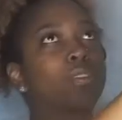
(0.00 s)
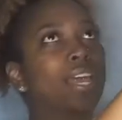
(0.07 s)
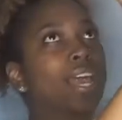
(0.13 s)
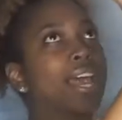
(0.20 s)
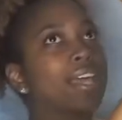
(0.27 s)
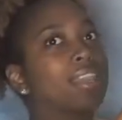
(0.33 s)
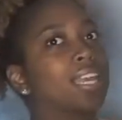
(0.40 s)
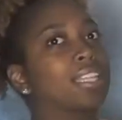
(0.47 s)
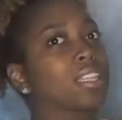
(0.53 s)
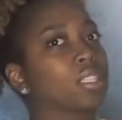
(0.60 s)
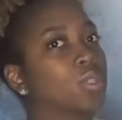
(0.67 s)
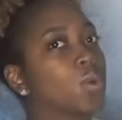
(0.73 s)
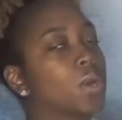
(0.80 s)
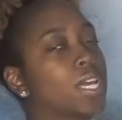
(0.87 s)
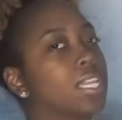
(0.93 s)
that had like the
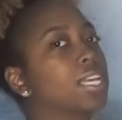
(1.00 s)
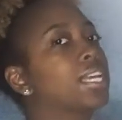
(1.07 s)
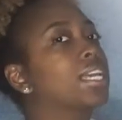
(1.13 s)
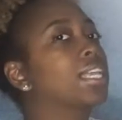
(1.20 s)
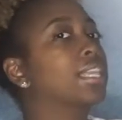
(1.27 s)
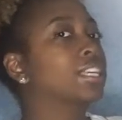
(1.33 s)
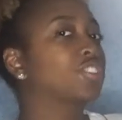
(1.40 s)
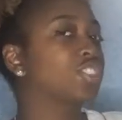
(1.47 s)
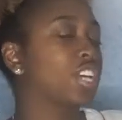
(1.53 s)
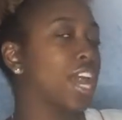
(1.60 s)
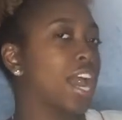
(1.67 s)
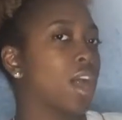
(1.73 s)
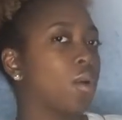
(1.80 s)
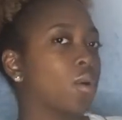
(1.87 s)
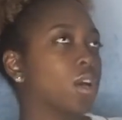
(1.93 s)
toilet and the
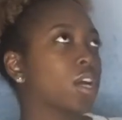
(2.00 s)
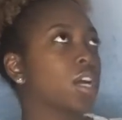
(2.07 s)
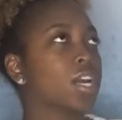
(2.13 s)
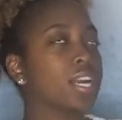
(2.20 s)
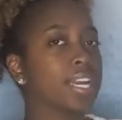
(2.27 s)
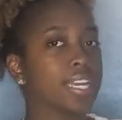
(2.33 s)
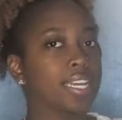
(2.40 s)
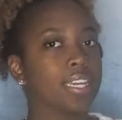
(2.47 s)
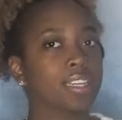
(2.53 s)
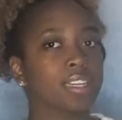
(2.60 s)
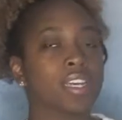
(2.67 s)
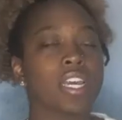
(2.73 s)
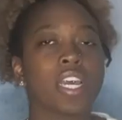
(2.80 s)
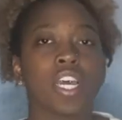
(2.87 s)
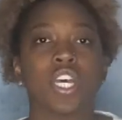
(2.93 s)
shower in
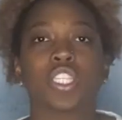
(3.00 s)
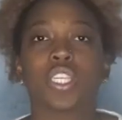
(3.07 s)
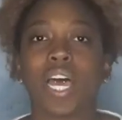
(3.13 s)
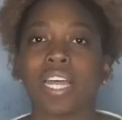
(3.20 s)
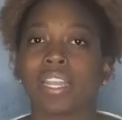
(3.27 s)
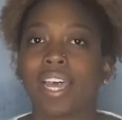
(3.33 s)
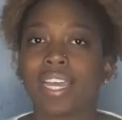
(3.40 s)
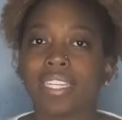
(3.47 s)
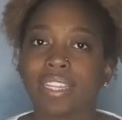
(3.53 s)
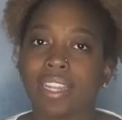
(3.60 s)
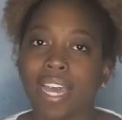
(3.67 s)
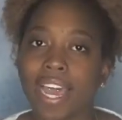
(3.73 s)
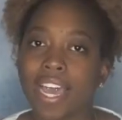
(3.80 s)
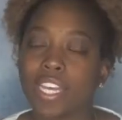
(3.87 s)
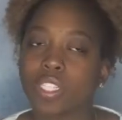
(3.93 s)
so i like
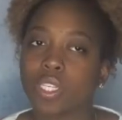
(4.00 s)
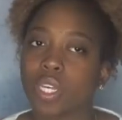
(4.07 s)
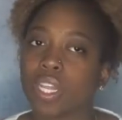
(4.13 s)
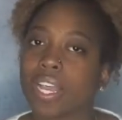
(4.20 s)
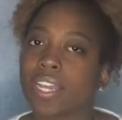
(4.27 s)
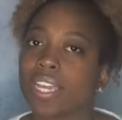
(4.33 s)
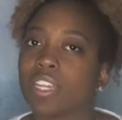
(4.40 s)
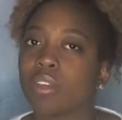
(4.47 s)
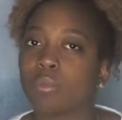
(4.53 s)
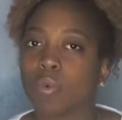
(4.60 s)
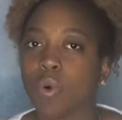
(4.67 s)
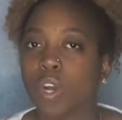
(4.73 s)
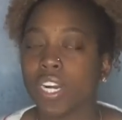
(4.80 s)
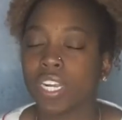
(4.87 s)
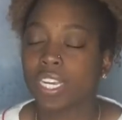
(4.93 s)
that so like in the
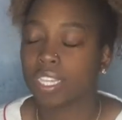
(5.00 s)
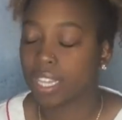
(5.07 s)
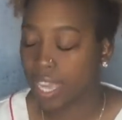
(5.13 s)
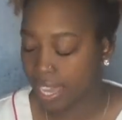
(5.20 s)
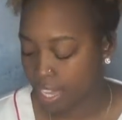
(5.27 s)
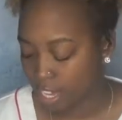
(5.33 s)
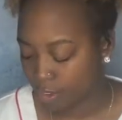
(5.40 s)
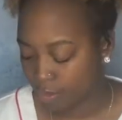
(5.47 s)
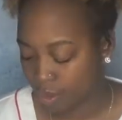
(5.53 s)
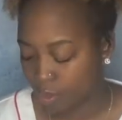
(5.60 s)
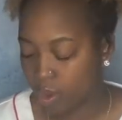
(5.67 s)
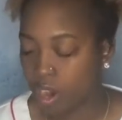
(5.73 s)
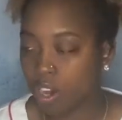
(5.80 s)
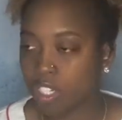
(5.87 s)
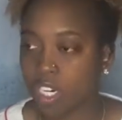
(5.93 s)
morning like if we
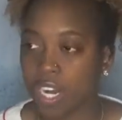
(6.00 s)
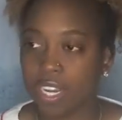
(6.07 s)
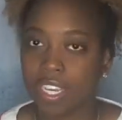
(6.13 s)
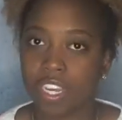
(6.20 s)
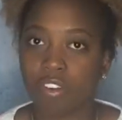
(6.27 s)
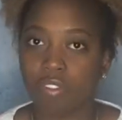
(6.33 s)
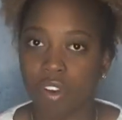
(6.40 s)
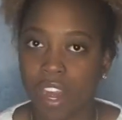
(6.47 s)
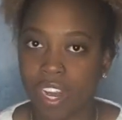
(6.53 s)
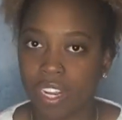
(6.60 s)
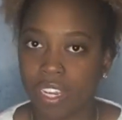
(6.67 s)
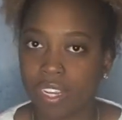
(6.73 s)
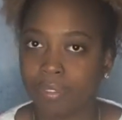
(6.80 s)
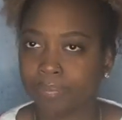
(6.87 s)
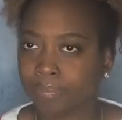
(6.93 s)
were all trying to get
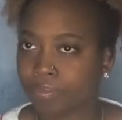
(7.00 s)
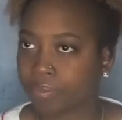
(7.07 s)
ready